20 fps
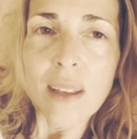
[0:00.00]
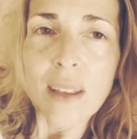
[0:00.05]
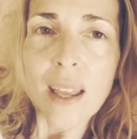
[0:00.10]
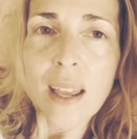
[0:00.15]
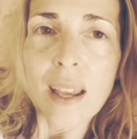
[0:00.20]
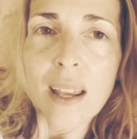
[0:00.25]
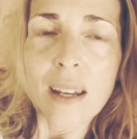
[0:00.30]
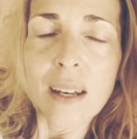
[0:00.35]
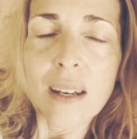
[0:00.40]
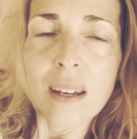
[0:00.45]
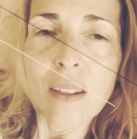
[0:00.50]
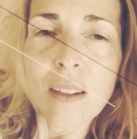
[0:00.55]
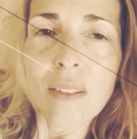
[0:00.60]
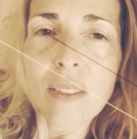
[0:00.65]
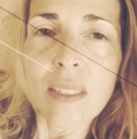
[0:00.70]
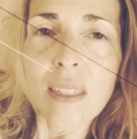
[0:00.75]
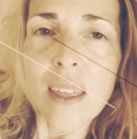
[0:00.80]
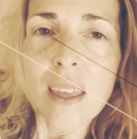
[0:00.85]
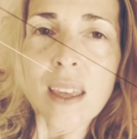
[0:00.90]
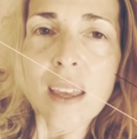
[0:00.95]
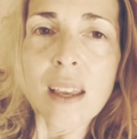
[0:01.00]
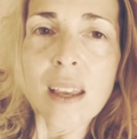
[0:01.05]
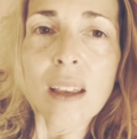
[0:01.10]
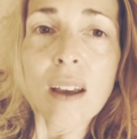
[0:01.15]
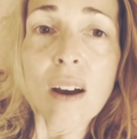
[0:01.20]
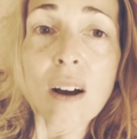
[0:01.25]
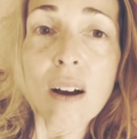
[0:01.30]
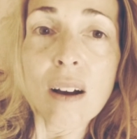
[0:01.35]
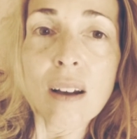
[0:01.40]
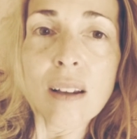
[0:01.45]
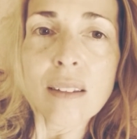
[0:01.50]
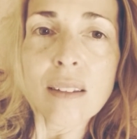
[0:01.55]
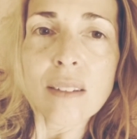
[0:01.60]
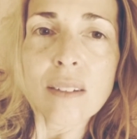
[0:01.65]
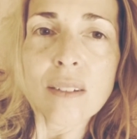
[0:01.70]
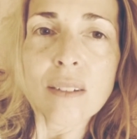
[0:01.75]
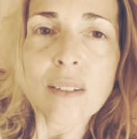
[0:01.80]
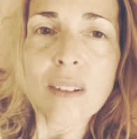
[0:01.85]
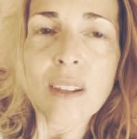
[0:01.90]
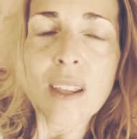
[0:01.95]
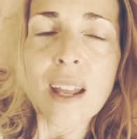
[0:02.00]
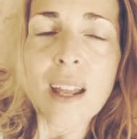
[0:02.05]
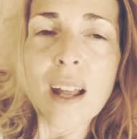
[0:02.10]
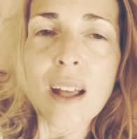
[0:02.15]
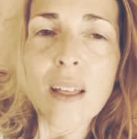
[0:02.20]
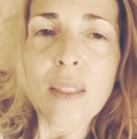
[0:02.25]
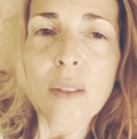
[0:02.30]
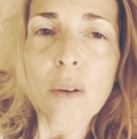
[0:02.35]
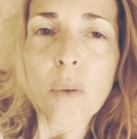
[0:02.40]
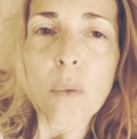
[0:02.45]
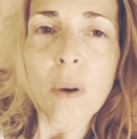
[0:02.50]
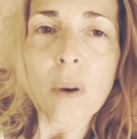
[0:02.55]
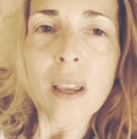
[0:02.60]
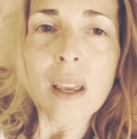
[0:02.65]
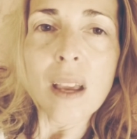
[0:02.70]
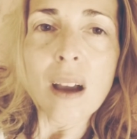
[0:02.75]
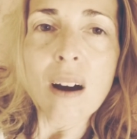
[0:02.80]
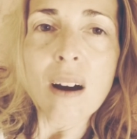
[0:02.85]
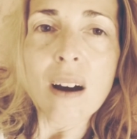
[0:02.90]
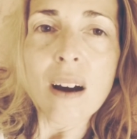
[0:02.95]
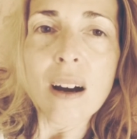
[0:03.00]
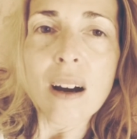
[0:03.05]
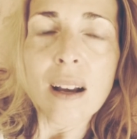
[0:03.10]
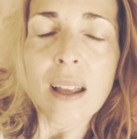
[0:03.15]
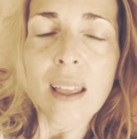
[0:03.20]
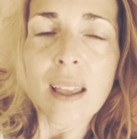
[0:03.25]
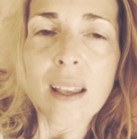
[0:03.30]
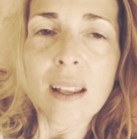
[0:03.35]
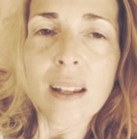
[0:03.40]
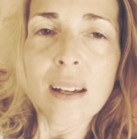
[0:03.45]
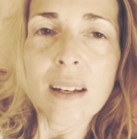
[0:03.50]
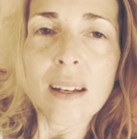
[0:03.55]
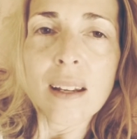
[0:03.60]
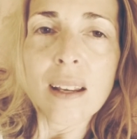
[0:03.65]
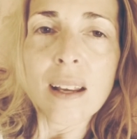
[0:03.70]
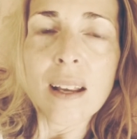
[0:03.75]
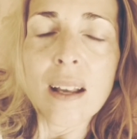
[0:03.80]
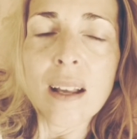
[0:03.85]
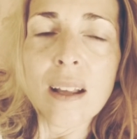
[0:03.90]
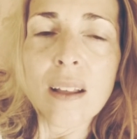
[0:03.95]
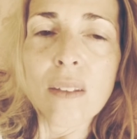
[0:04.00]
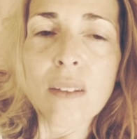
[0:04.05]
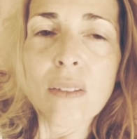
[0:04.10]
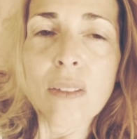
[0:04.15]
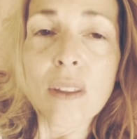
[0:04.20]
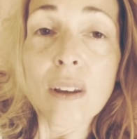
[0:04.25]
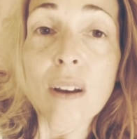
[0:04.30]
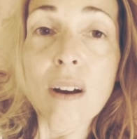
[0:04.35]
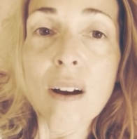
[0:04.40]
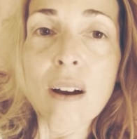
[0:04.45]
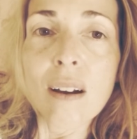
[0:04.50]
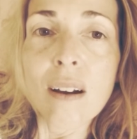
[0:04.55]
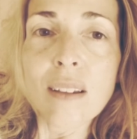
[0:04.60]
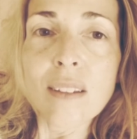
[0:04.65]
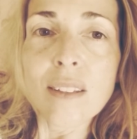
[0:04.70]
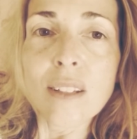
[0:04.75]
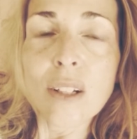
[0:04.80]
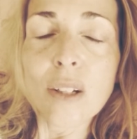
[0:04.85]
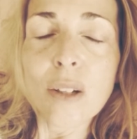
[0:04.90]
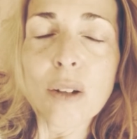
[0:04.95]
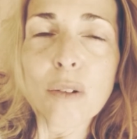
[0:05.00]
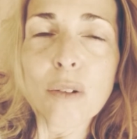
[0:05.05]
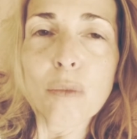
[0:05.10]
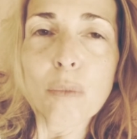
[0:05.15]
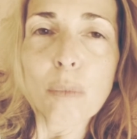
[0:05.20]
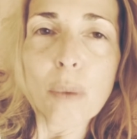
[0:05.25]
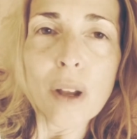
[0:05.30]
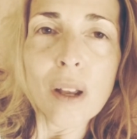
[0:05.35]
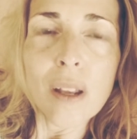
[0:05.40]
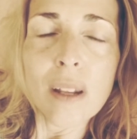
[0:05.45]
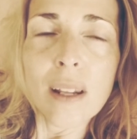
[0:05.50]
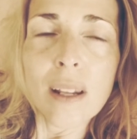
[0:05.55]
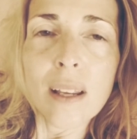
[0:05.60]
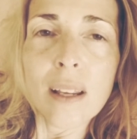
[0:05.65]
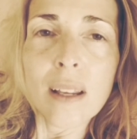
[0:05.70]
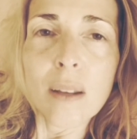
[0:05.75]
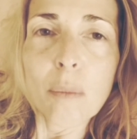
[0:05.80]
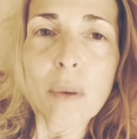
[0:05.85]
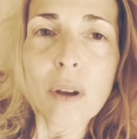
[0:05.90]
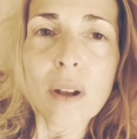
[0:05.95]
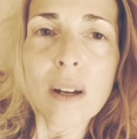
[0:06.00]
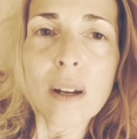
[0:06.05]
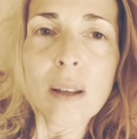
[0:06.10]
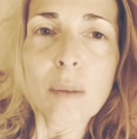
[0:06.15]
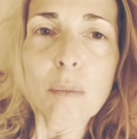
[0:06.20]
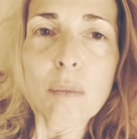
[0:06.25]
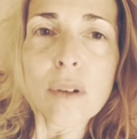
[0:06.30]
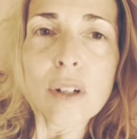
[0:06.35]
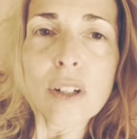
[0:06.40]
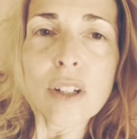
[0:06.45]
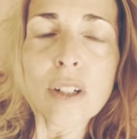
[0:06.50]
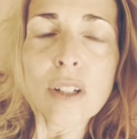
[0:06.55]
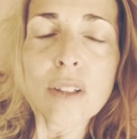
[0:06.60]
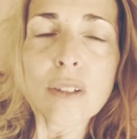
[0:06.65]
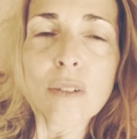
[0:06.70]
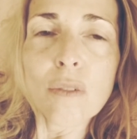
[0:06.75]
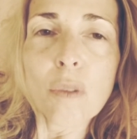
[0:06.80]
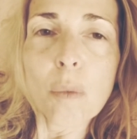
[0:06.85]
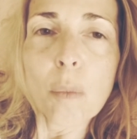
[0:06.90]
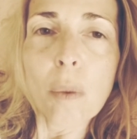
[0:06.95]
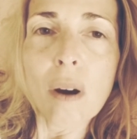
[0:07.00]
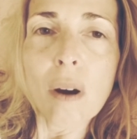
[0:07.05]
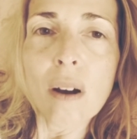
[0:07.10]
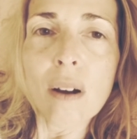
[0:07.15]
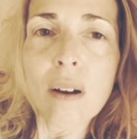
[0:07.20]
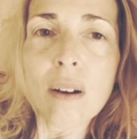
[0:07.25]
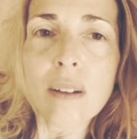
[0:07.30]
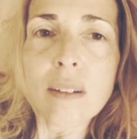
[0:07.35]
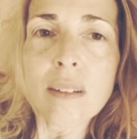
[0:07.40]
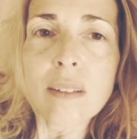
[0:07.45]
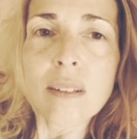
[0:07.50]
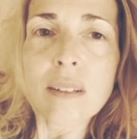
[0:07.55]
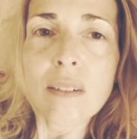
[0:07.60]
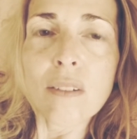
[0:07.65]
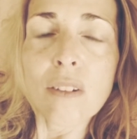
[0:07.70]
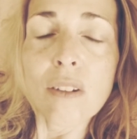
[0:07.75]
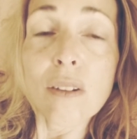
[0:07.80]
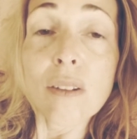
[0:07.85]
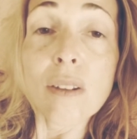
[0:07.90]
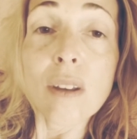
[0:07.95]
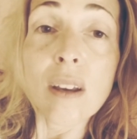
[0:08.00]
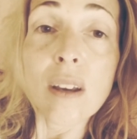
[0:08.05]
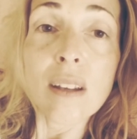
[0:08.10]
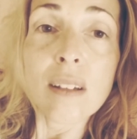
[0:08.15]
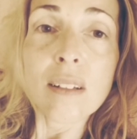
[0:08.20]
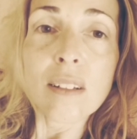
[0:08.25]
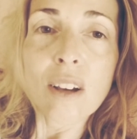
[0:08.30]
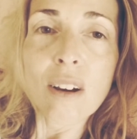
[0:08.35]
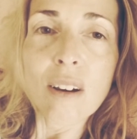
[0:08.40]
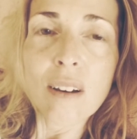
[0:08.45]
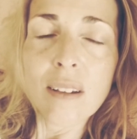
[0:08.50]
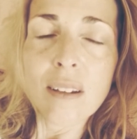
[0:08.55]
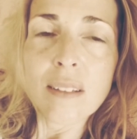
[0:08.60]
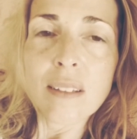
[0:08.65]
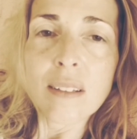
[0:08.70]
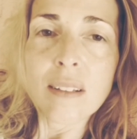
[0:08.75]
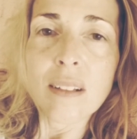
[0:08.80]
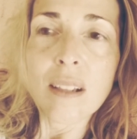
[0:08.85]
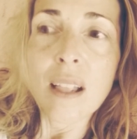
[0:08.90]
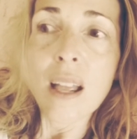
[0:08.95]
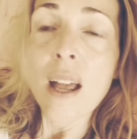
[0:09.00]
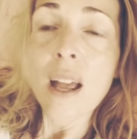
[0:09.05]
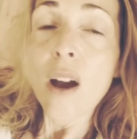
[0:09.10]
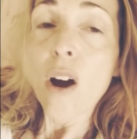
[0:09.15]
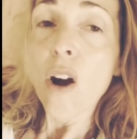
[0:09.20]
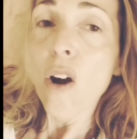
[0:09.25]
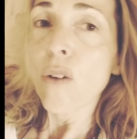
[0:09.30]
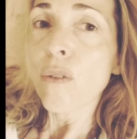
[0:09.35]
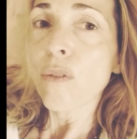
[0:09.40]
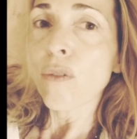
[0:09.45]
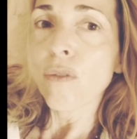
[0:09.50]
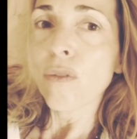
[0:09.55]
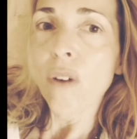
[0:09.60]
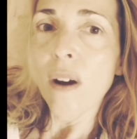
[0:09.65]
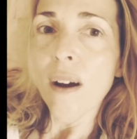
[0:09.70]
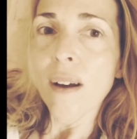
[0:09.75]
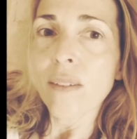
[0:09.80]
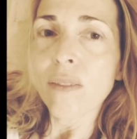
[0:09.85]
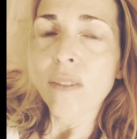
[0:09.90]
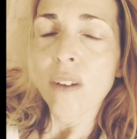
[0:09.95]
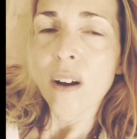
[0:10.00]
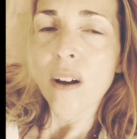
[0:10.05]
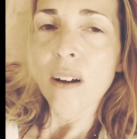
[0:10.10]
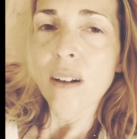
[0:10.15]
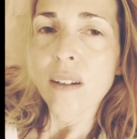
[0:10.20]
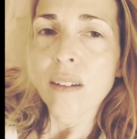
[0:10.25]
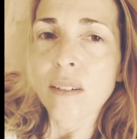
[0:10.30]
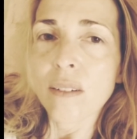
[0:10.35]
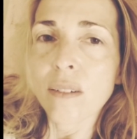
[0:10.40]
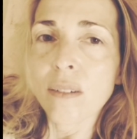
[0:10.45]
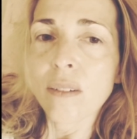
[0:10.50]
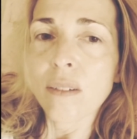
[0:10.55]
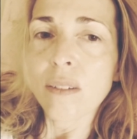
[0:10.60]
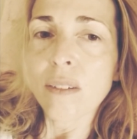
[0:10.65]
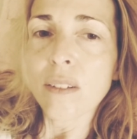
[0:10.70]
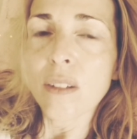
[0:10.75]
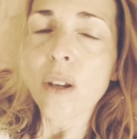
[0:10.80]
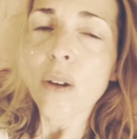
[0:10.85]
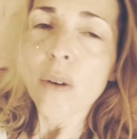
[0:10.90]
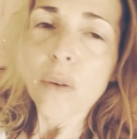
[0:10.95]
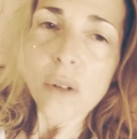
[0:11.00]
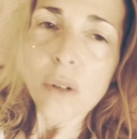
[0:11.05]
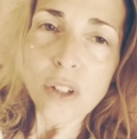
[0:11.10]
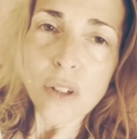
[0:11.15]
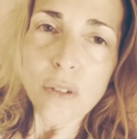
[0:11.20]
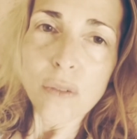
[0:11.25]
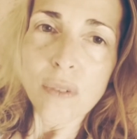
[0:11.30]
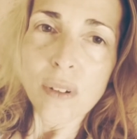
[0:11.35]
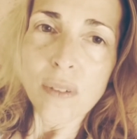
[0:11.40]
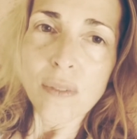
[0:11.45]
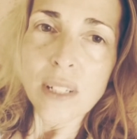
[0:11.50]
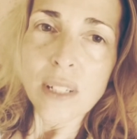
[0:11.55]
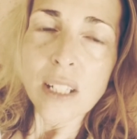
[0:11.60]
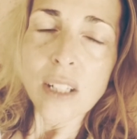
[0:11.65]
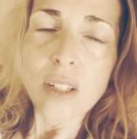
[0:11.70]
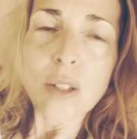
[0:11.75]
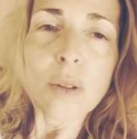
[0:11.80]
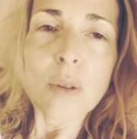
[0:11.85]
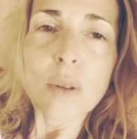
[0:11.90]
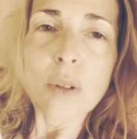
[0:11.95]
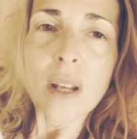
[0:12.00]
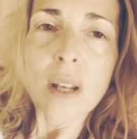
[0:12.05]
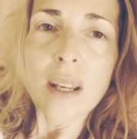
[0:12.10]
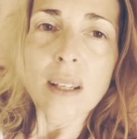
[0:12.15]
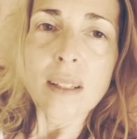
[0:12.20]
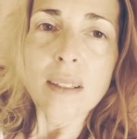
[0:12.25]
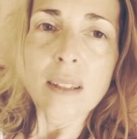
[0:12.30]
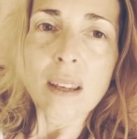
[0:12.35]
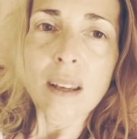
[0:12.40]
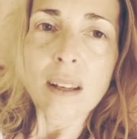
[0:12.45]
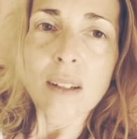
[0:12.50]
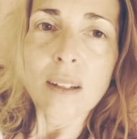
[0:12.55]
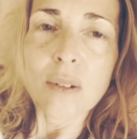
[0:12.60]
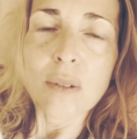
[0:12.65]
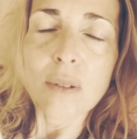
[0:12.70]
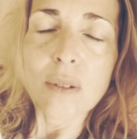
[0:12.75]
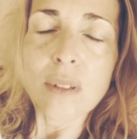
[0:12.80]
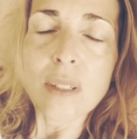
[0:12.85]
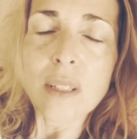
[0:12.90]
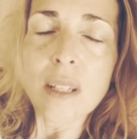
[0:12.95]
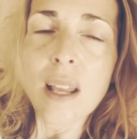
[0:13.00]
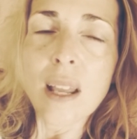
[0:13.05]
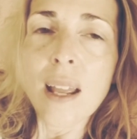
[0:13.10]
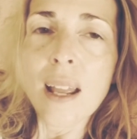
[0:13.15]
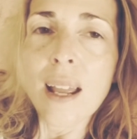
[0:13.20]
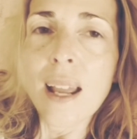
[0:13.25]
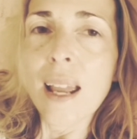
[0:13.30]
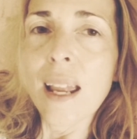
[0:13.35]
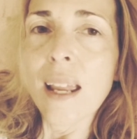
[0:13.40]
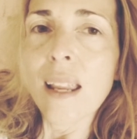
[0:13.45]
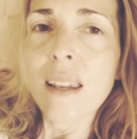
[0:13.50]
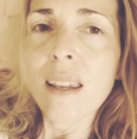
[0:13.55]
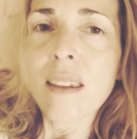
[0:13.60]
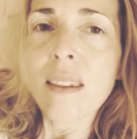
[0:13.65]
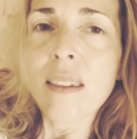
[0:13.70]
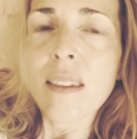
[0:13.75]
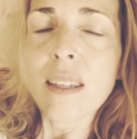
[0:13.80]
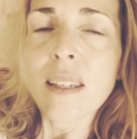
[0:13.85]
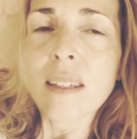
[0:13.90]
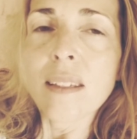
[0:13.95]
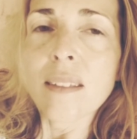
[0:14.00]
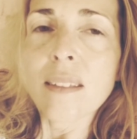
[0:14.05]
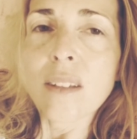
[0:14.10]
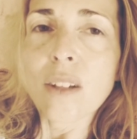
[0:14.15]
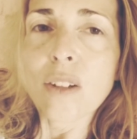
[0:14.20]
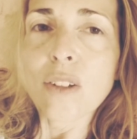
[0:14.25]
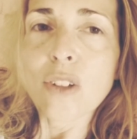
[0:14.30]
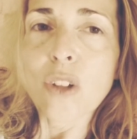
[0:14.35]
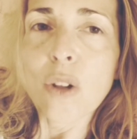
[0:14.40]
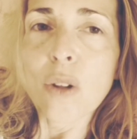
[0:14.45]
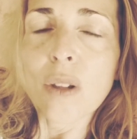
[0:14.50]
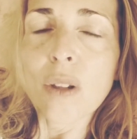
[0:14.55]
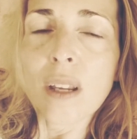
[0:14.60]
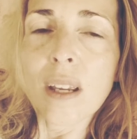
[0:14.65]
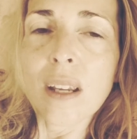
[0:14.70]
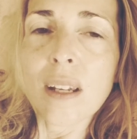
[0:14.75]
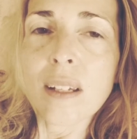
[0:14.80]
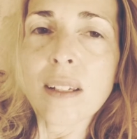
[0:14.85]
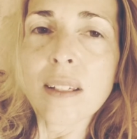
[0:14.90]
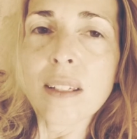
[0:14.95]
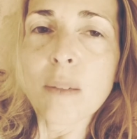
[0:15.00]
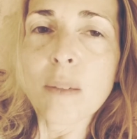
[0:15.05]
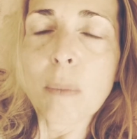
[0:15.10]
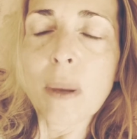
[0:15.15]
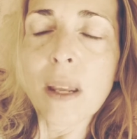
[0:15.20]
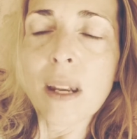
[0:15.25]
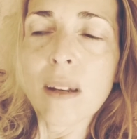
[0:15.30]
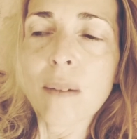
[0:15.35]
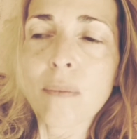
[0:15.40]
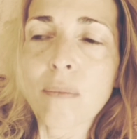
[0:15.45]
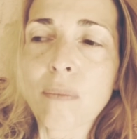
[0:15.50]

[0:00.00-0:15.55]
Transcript: in the castle that we are in, the castle of burning bridges of the past, the third castle of 5 castles, which are 52-day cycles in this Zolkin spin.